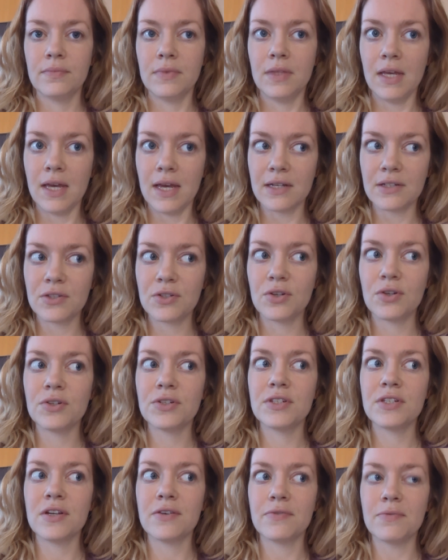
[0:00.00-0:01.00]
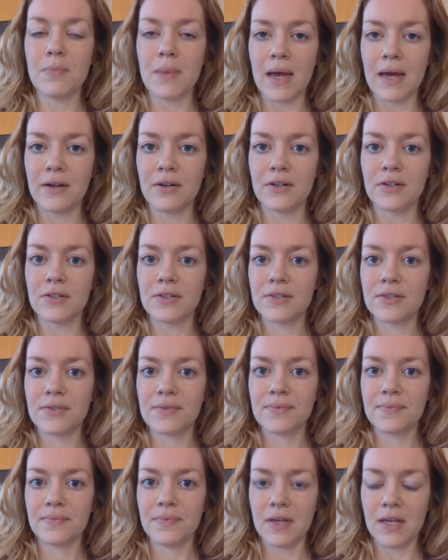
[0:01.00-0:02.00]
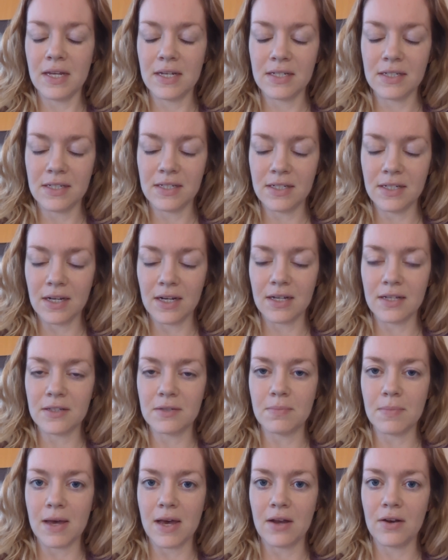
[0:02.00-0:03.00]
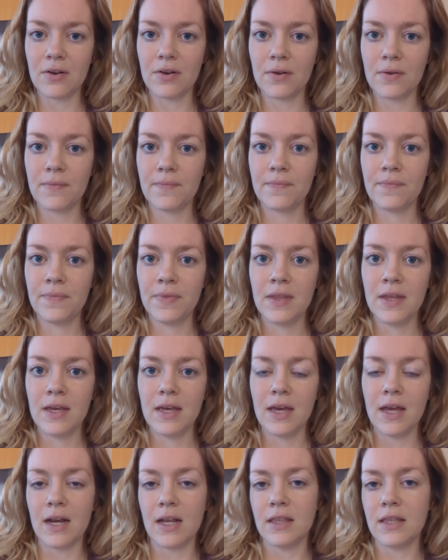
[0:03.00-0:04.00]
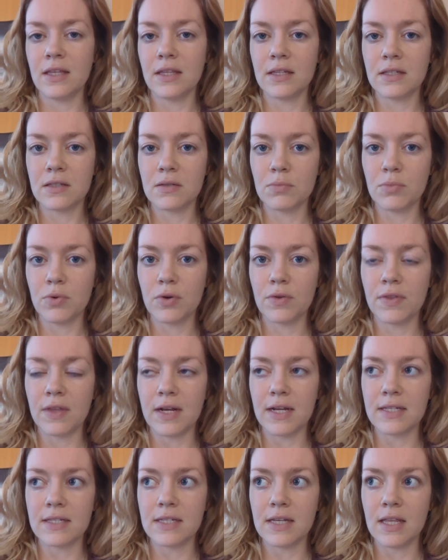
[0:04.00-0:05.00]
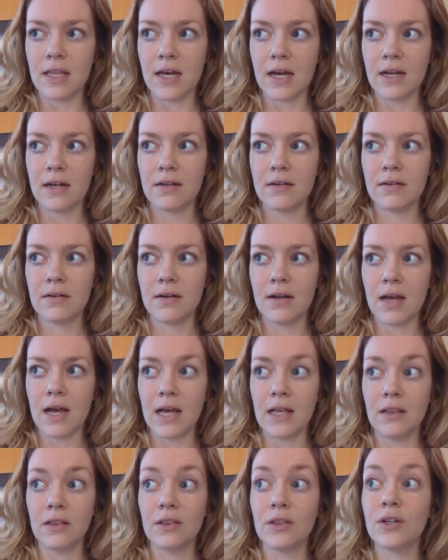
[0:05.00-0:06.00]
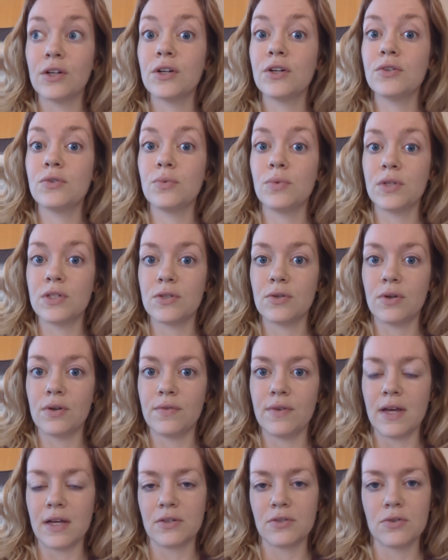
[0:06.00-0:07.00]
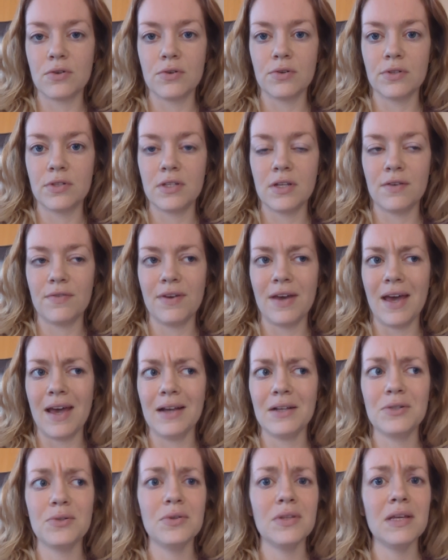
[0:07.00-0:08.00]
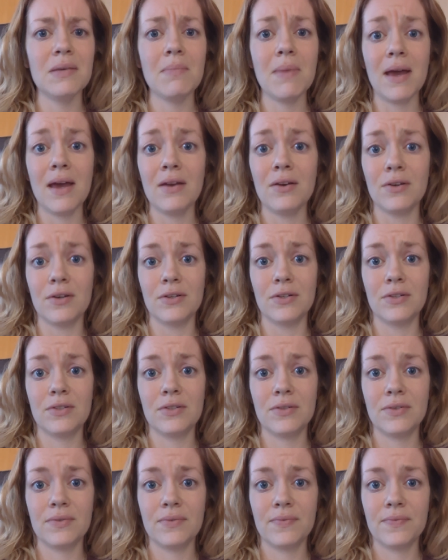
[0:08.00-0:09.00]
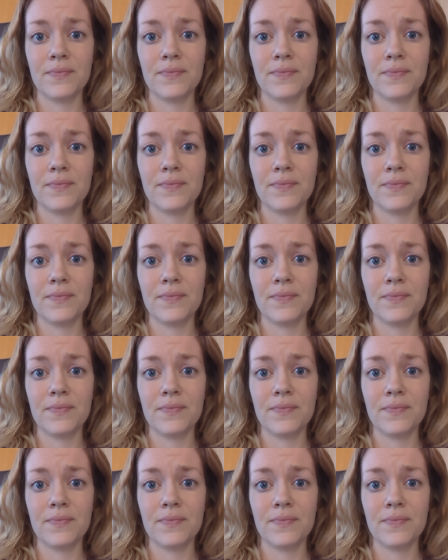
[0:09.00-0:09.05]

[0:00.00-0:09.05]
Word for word: The external stuff matters. It does matter. And I think it's important that I say that I learned what sort of external stuff actually matters.